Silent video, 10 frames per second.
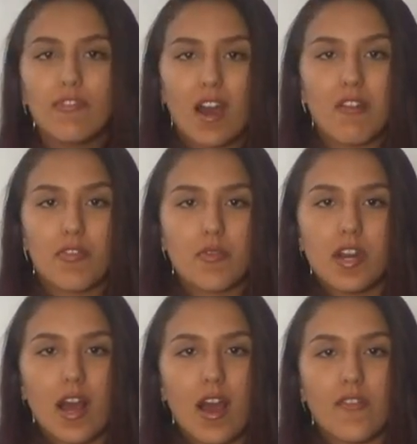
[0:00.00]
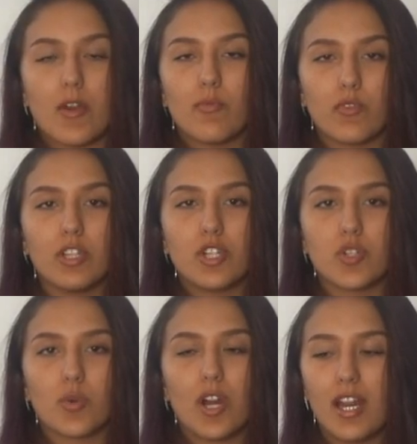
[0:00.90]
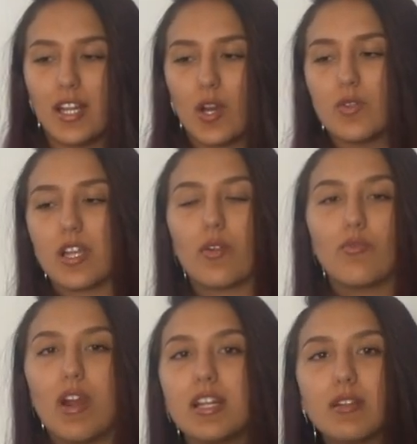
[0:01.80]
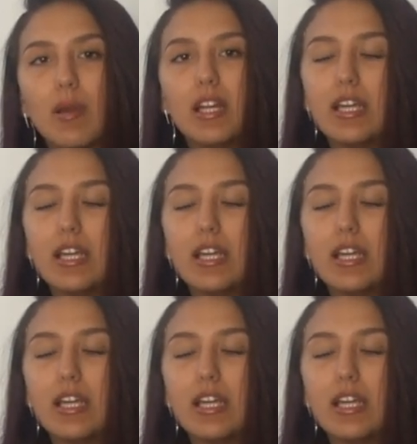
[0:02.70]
5'3 and a half. I'm really short and it goes like right to my